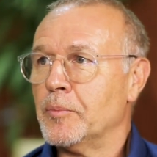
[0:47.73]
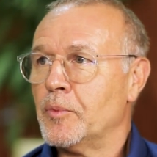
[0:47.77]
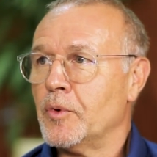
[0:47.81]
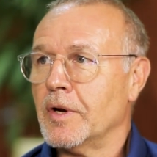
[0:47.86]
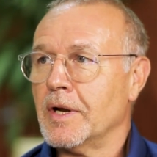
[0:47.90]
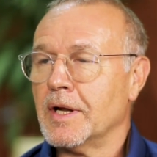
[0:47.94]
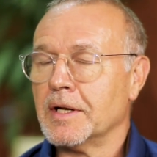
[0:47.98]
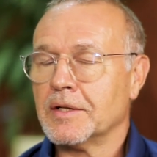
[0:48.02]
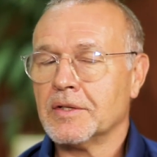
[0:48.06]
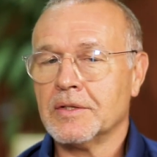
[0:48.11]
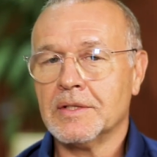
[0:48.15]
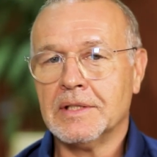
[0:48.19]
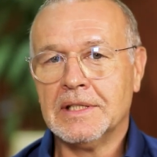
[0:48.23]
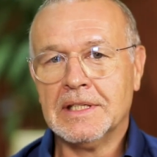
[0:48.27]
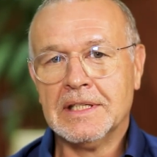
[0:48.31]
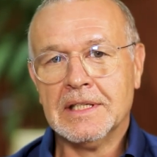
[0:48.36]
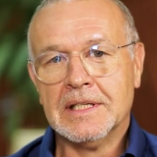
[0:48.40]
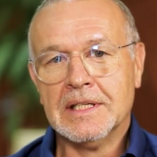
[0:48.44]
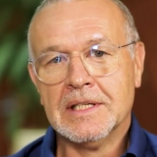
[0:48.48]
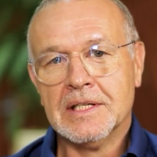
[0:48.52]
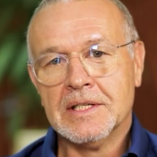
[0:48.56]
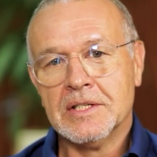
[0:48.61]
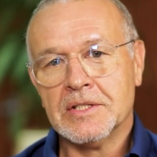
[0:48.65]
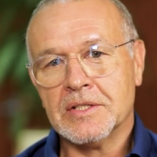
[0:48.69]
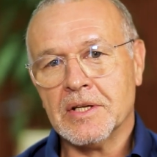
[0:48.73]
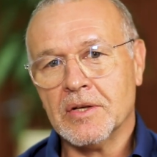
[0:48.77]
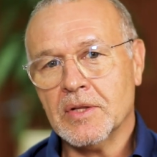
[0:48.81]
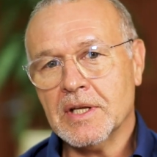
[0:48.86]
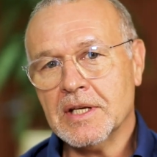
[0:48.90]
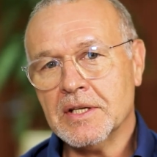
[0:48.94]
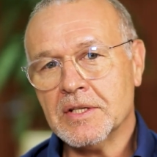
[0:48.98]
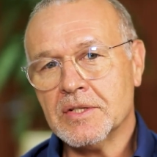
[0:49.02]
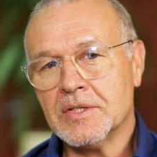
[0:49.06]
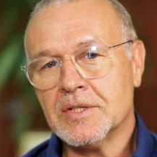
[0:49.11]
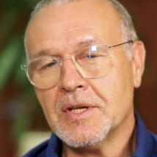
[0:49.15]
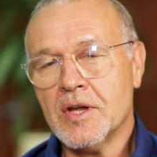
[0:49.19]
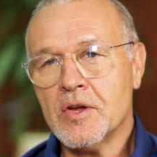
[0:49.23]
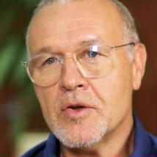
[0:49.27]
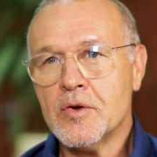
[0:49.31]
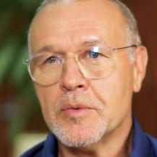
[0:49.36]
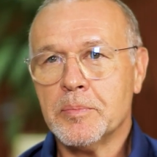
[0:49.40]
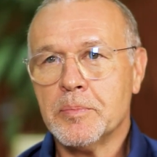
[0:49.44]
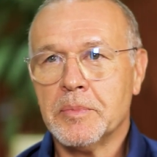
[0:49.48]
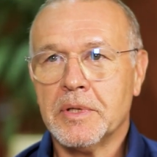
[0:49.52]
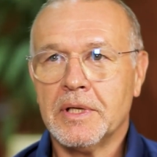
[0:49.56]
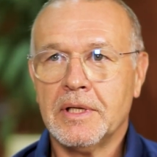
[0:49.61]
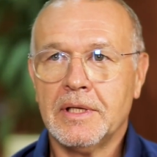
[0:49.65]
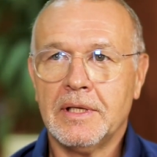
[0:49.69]
product. So there's so
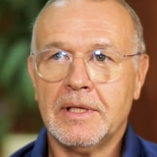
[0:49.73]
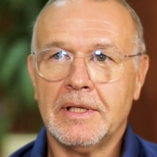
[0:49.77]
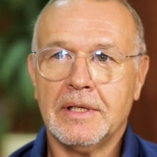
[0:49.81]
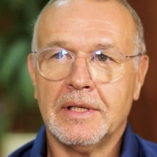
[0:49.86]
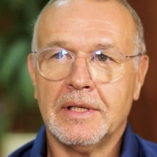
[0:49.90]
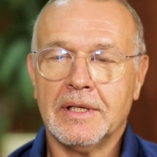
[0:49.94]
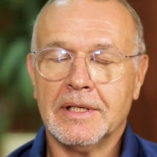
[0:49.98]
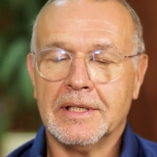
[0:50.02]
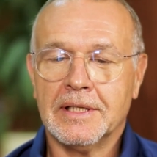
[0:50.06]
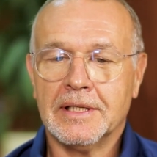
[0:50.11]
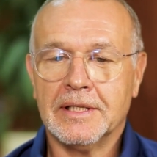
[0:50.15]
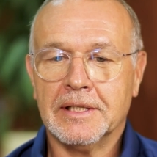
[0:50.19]
many